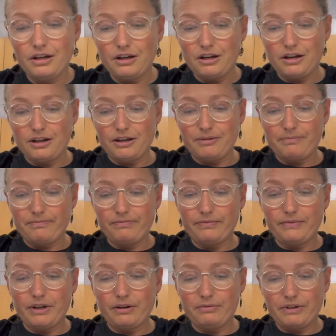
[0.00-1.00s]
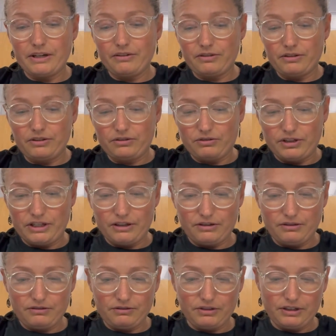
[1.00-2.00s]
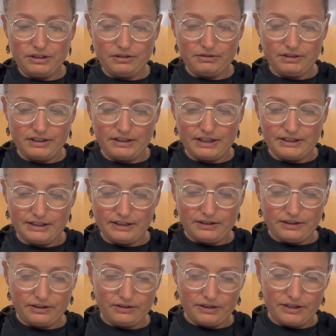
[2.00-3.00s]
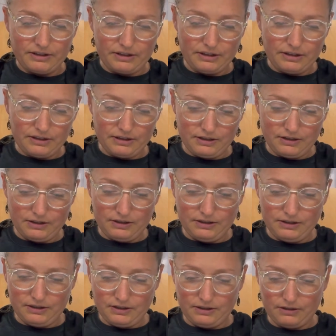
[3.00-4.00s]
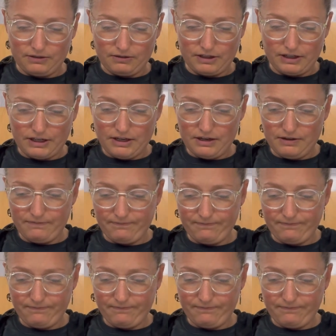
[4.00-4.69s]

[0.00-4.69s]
um, around the string, just so it stays on there nice. Okay.